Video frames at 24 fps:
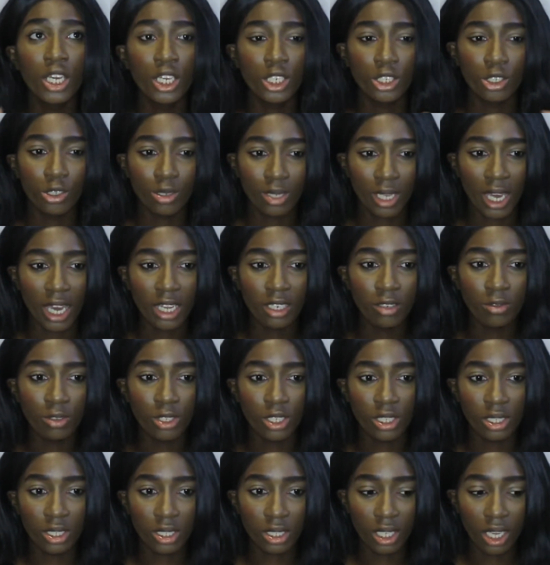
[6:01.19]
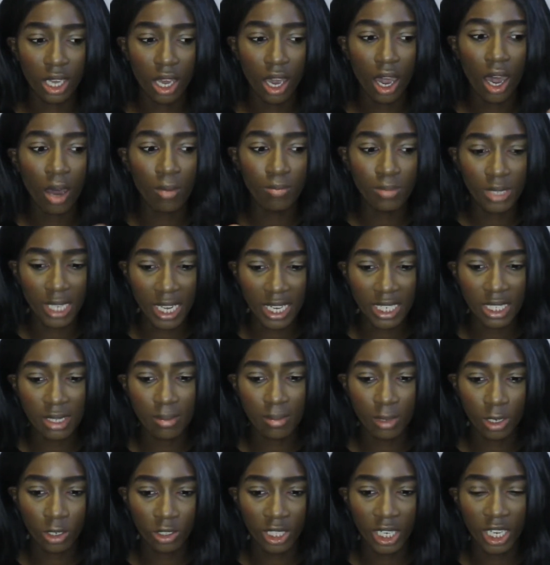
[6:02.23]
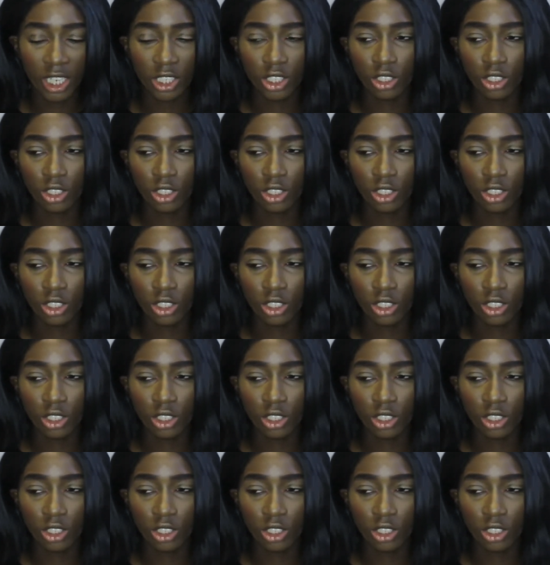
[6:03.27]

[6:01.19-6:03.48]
she was kind of just updating me on it. And